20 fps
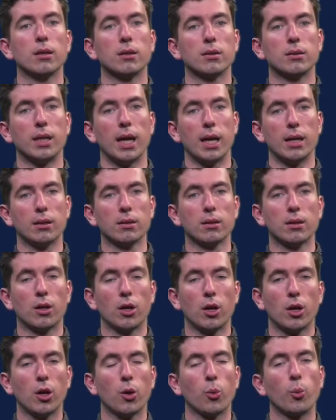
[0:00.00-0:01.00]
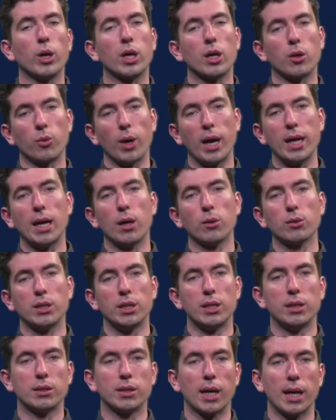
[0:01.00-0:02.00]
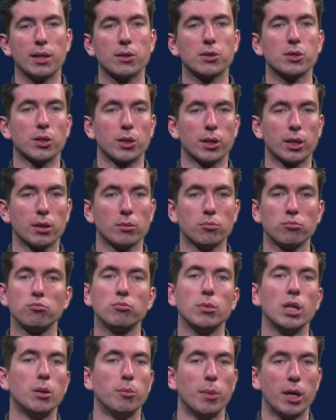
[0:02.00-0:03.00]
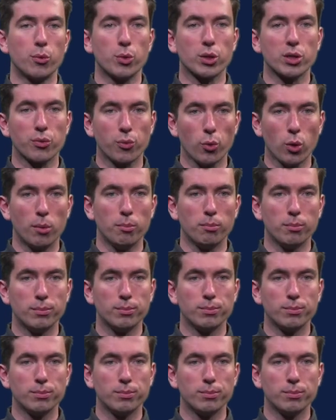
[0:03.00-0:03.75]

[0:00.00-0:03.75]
Then, we can write out the entire circuit in matrix form.